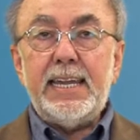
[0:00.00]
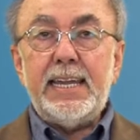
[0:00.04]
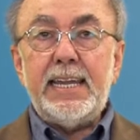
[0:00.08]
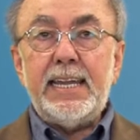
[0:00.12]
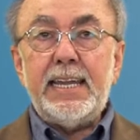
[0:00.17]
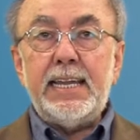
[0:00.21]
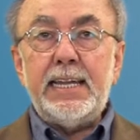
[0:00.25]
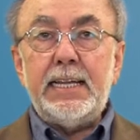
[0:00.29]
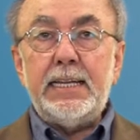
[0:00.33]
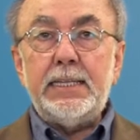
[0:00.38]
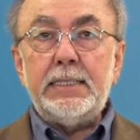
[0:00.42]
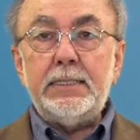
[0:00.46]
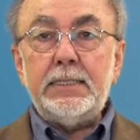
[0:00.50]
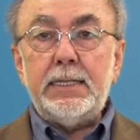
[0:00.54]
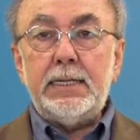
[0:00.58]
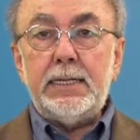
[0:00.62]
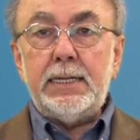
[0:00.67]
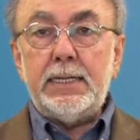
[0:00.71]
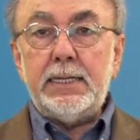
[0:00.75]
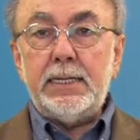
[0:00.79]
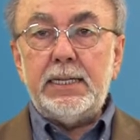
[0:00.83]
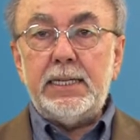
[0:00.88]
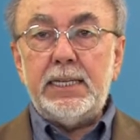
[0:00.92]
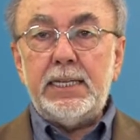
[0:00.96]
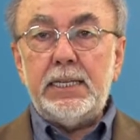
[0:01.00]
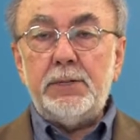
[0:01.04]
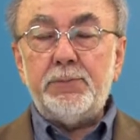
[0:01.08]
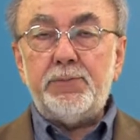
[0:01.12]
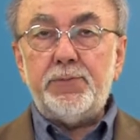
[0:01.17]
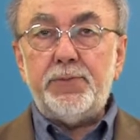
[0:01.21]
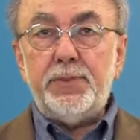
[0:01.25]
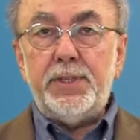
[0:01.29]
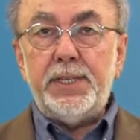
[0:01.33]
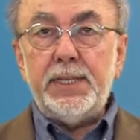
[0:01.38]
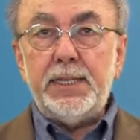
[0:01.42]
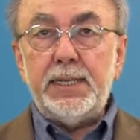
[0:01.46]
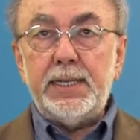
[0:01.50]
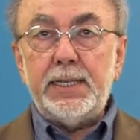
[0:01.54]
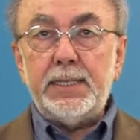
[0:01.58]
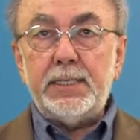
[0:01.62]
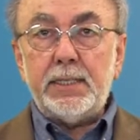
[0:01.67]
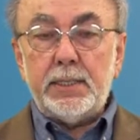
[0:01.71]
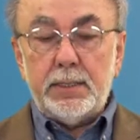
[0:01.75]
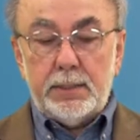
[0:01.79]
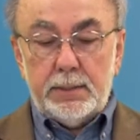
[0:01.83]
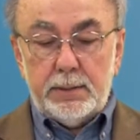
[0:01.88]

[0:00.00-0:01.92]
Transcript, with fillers: And uh, if the,